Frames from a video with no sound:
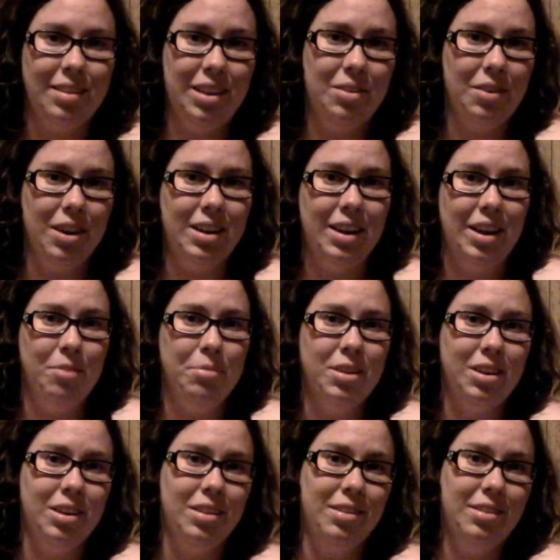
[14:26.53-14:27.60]
see right now
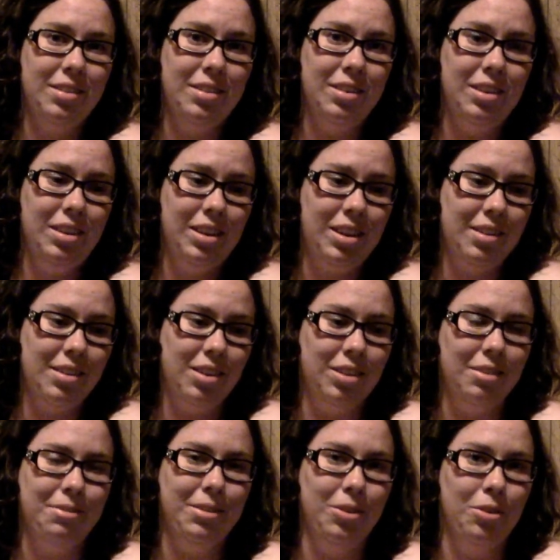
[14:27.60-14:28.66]
because he's on
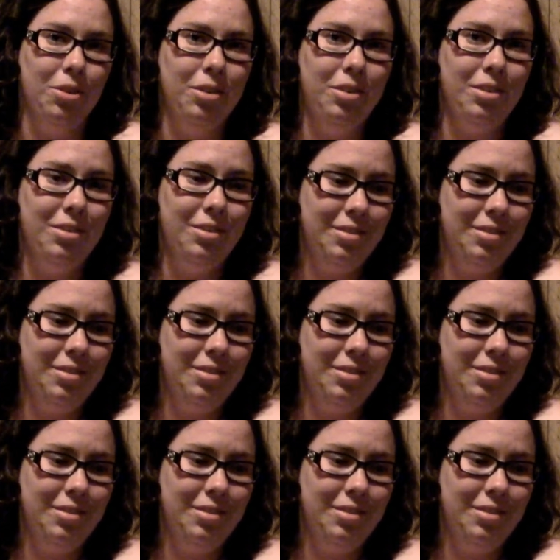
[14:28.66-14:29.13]
the floor.